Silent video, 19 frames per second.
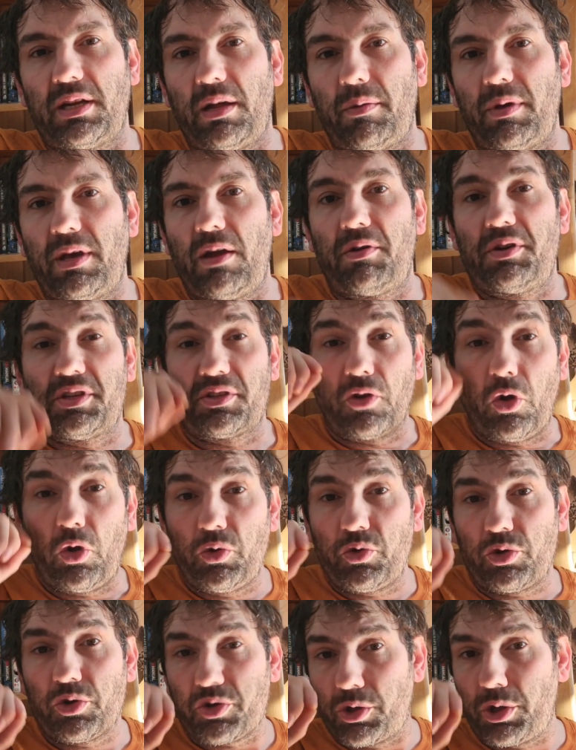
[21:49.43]
and I'm hearing is
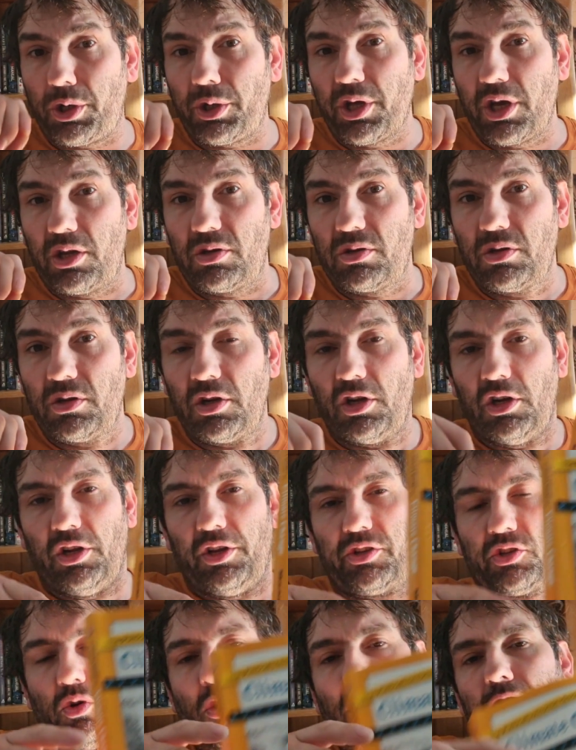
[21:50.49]
100 trillion.
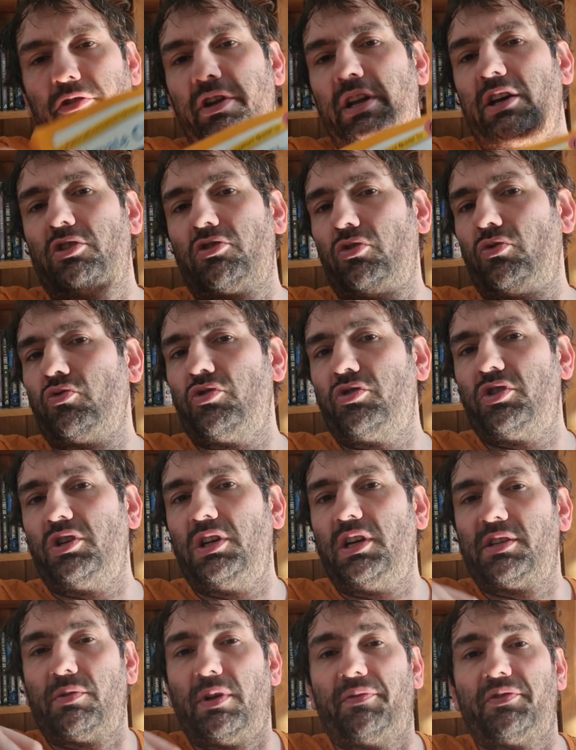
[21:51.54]
So over the next 100
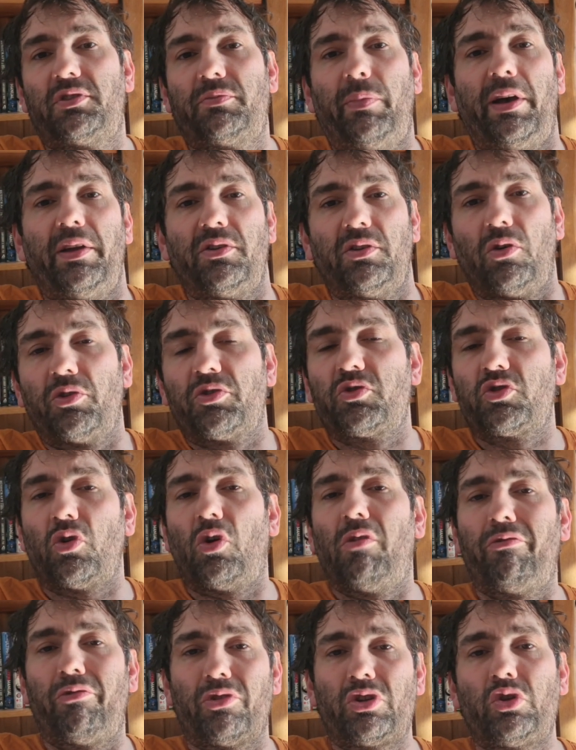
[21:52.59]
years, we have to spend over
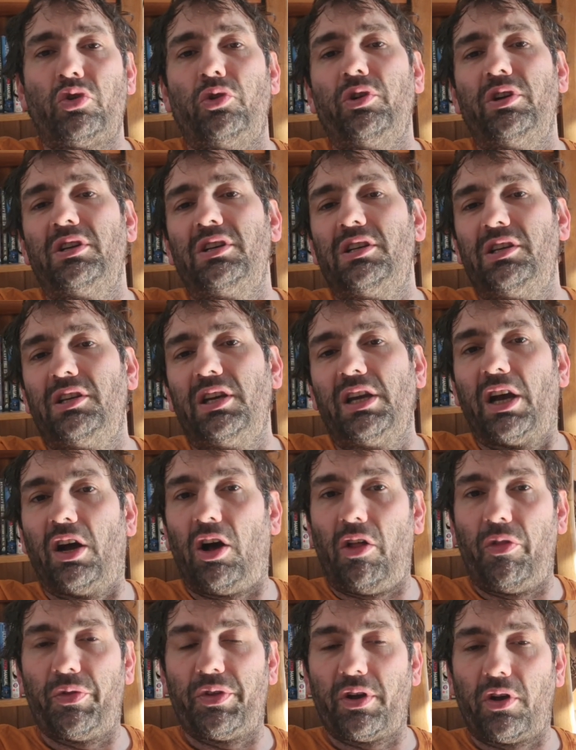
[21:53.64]
a trillion a year
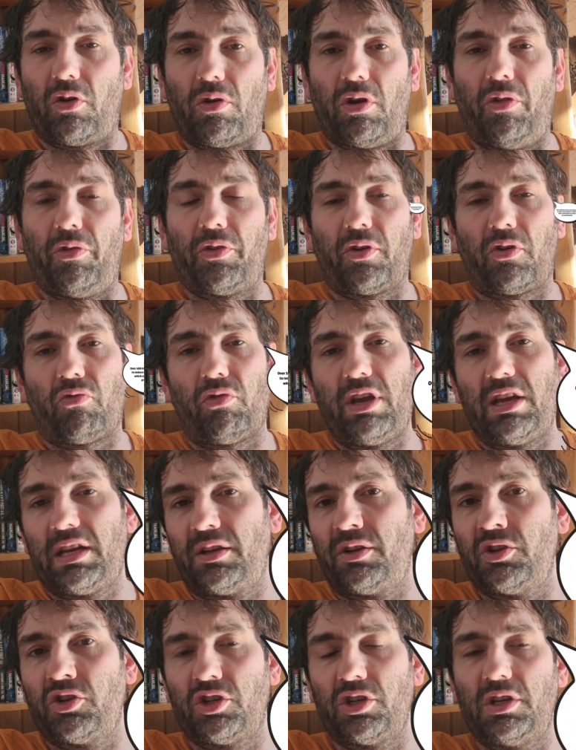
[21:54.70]
on the green
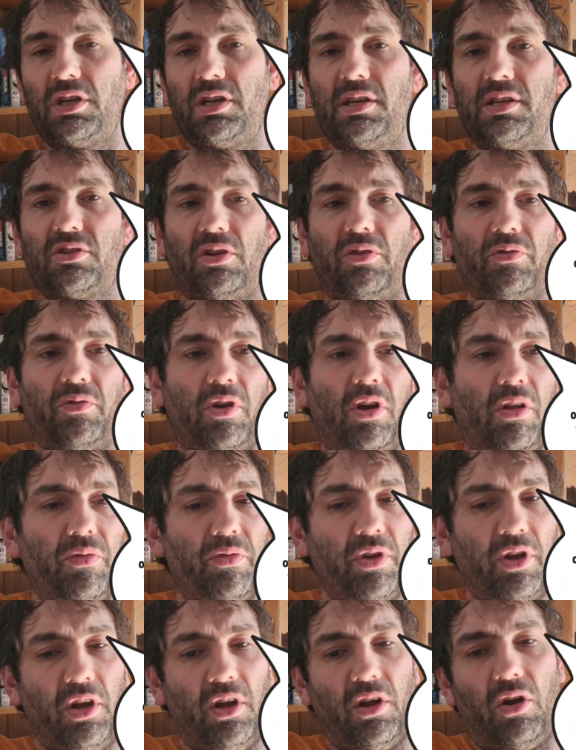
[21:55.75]
energies,
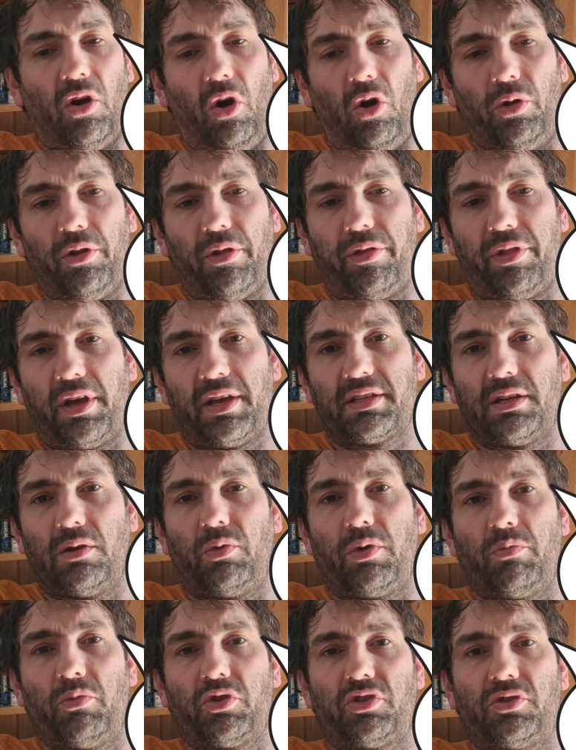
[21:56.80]
on all the things that
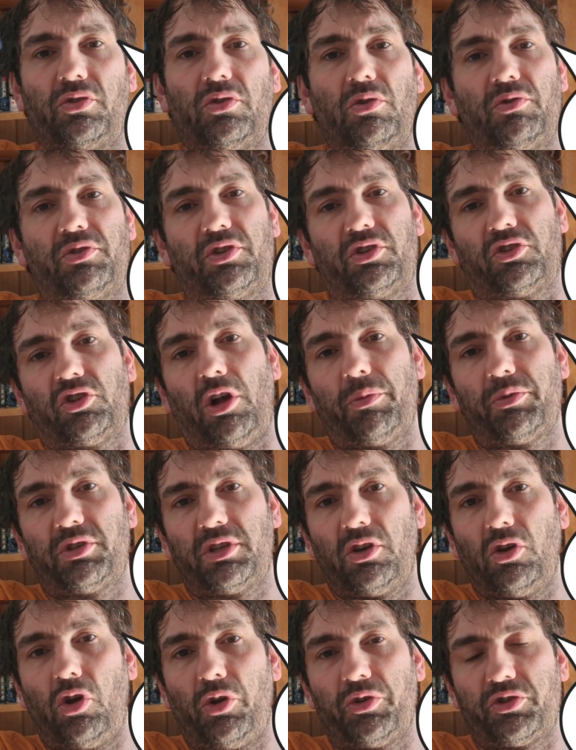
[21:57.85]
we must do to stop
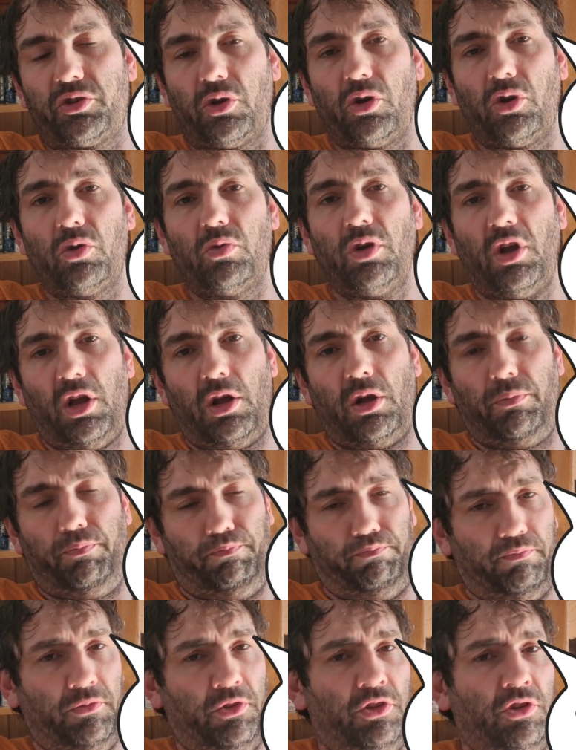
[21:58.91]
CO2,
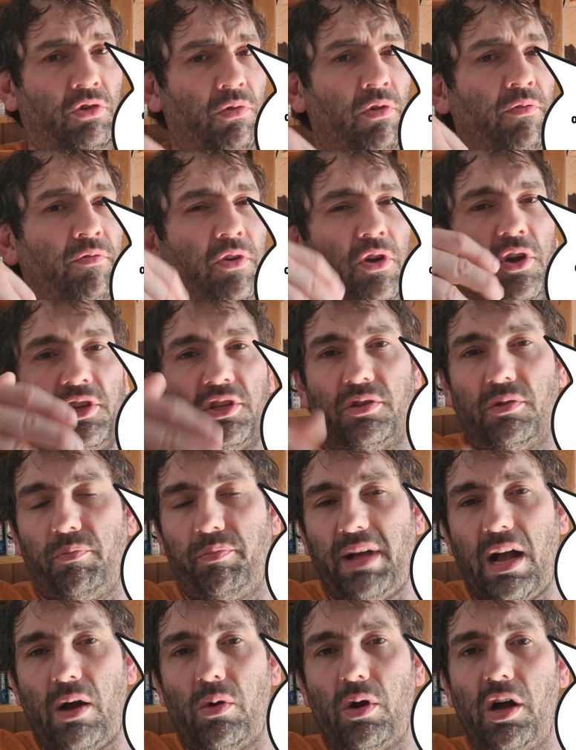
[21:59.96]
to reverse
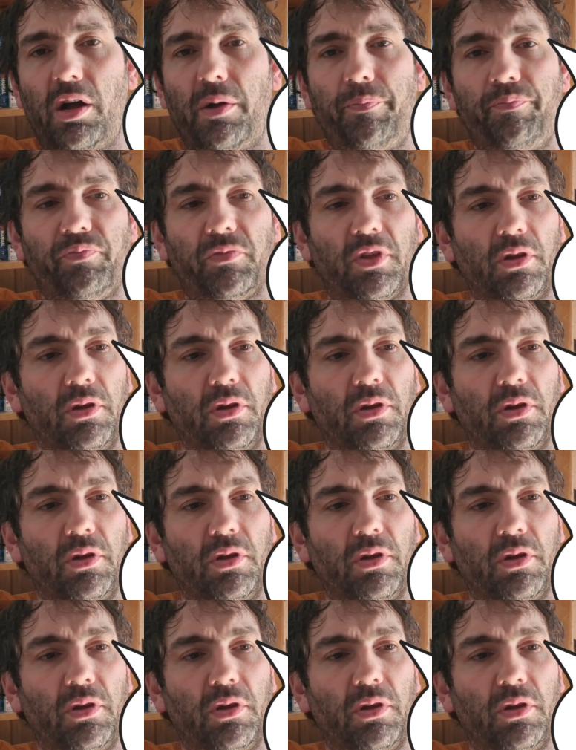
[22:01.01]
power